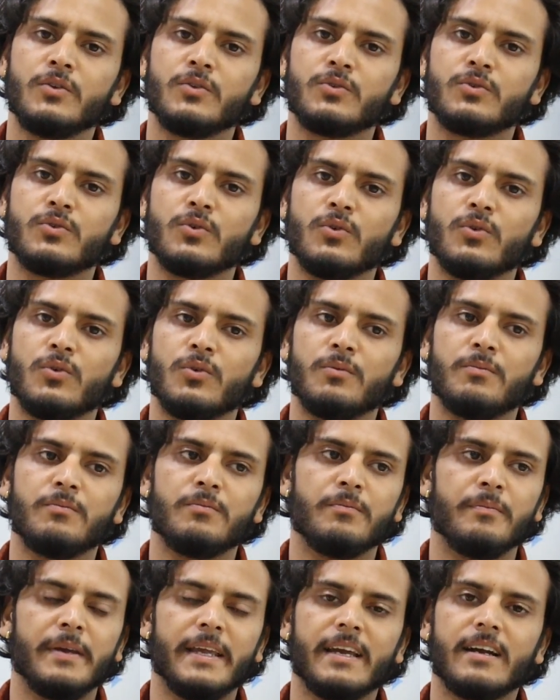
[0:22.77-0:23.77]
So
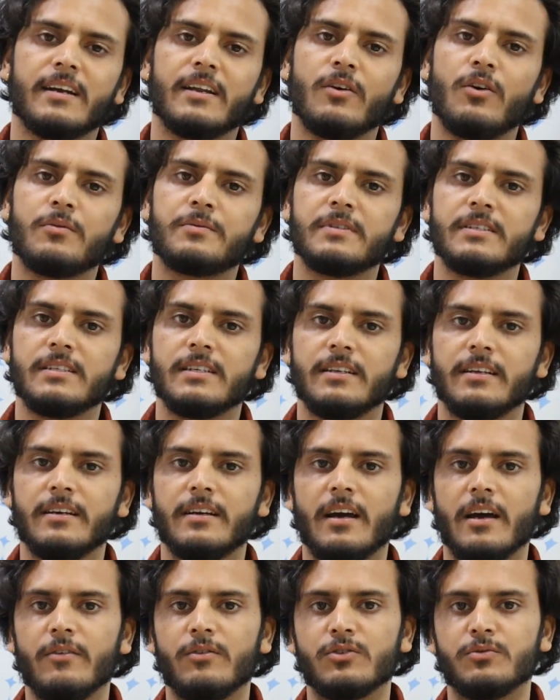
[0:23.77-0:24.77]
being a DevOps
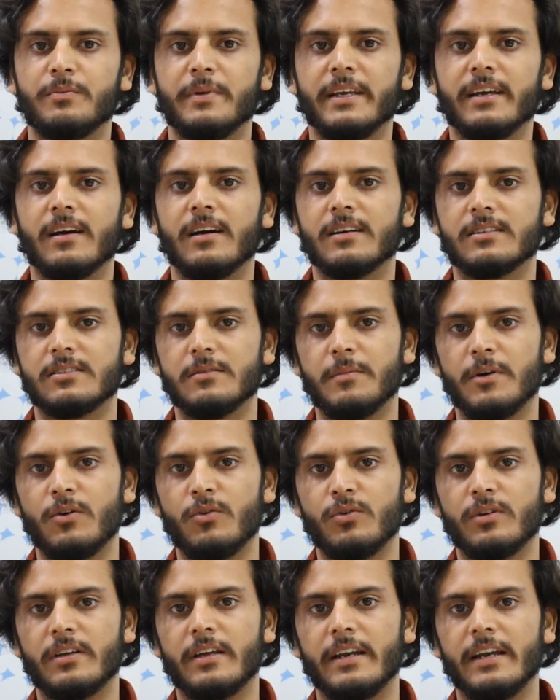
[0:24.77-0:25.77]
engineer, I was being asked
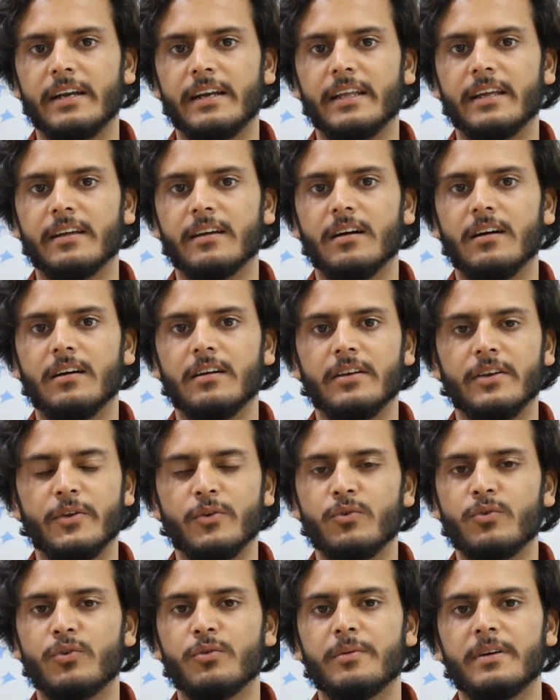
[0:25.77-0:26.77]
about creating a
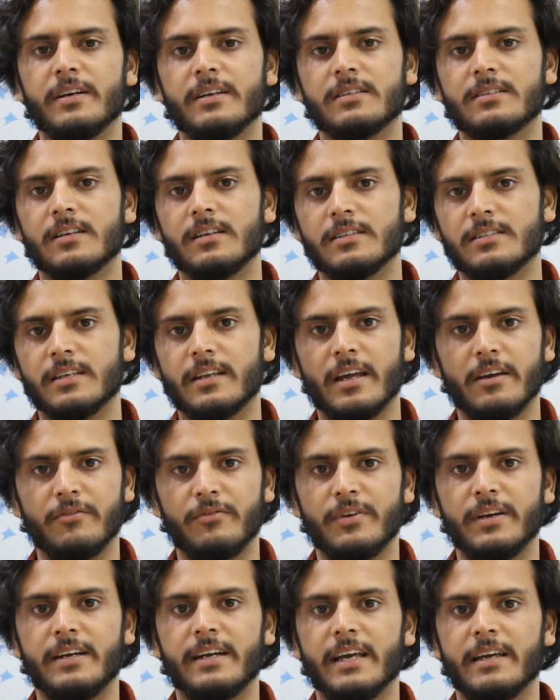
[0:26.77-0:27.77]
new Kubernetes cluster
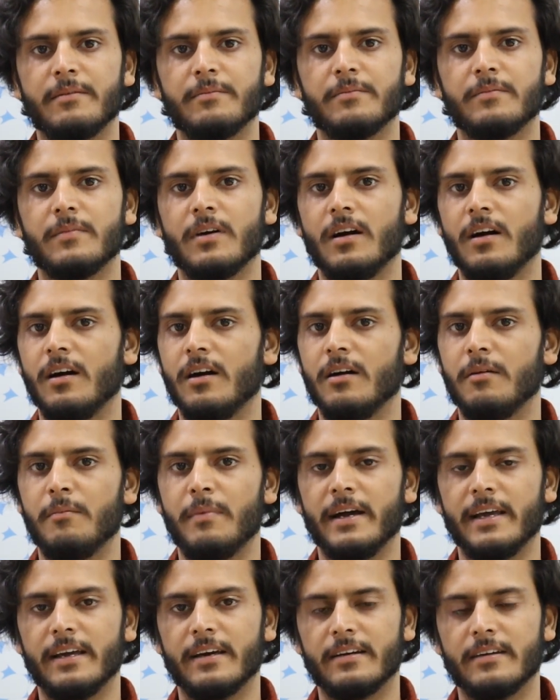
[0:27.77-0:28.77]
every time
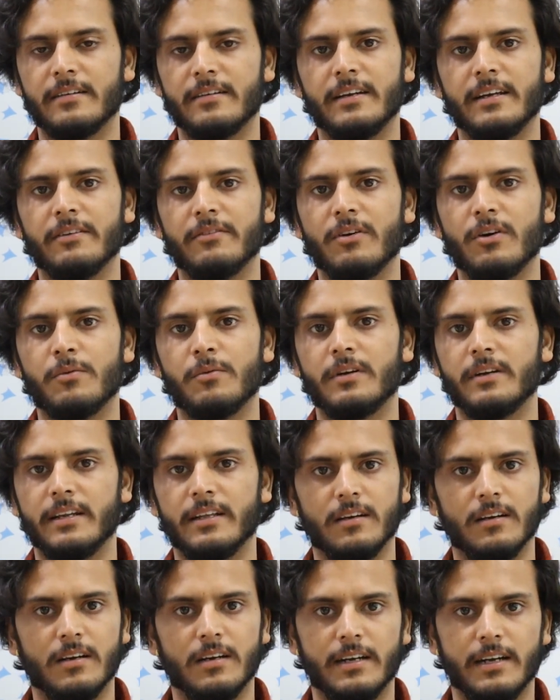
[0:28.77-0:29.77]
by our
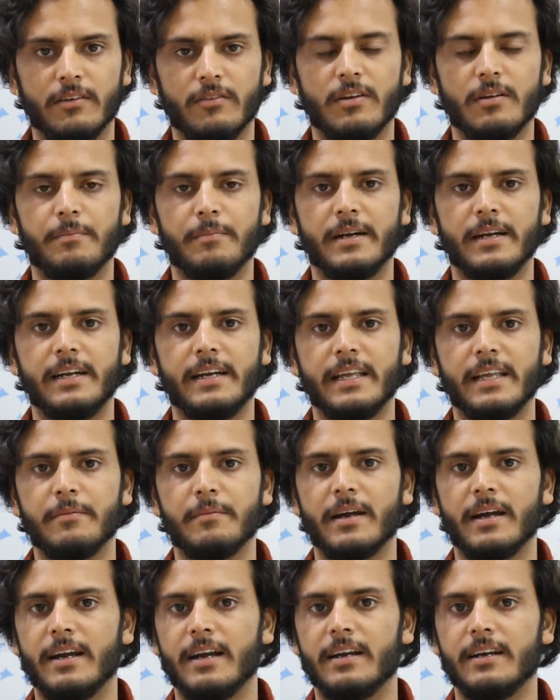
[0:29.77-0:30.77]
development
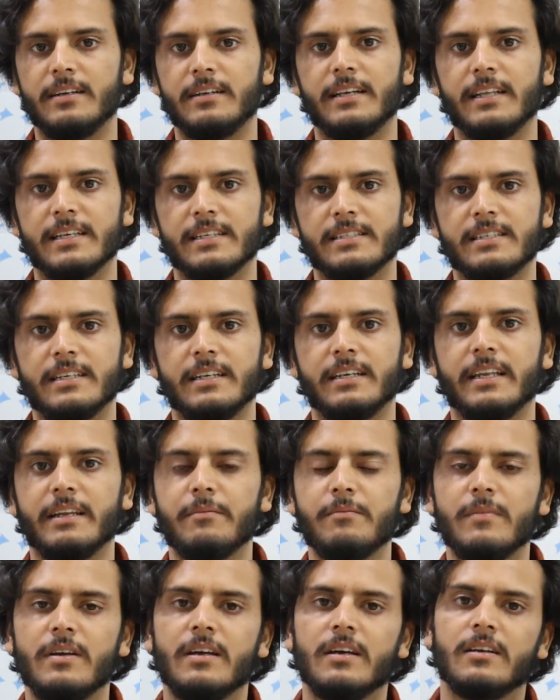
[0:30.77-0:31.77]
team and testing
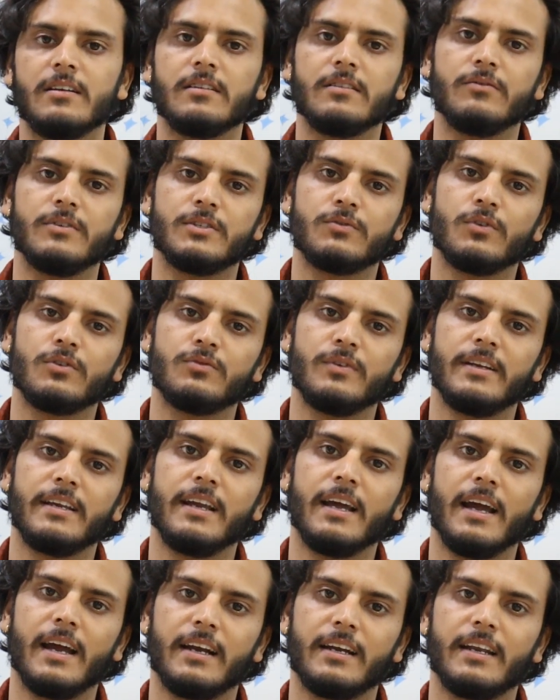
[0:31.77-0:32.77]
team, which was
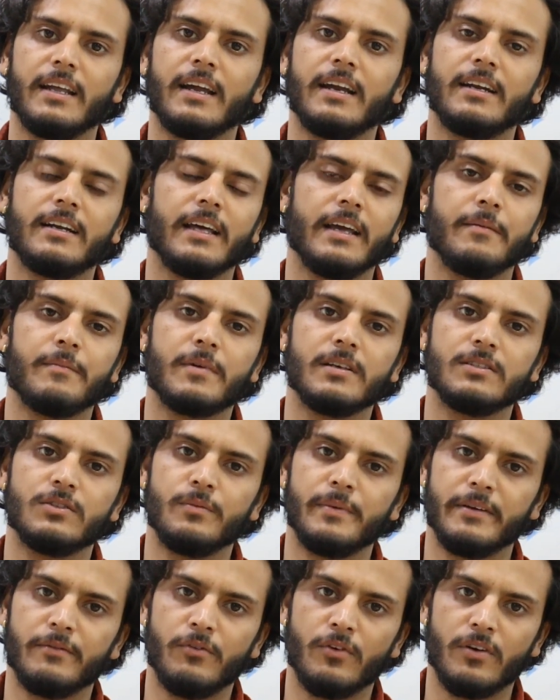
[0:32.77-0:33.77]
very hectic and
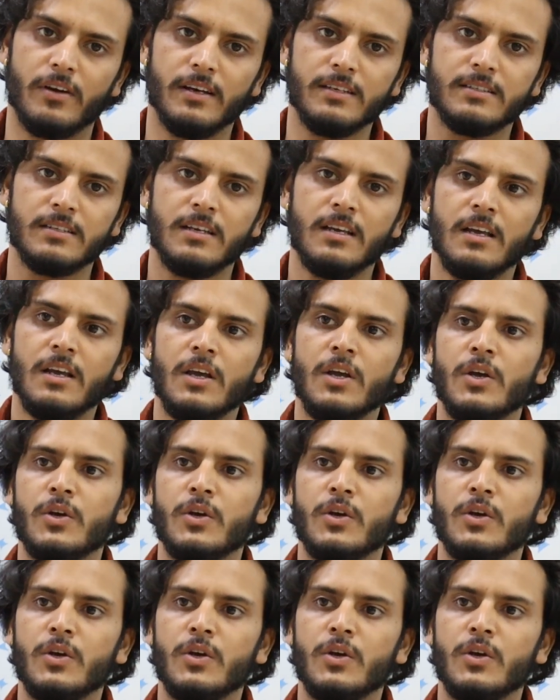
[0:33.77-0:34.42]
time-consuming for us.